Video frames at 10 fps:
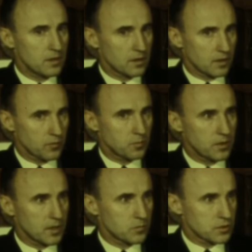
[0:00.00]

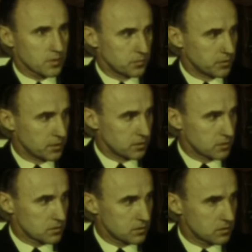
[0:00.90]
FBM
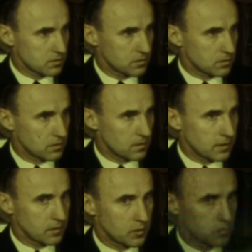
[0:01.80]
submarines to go out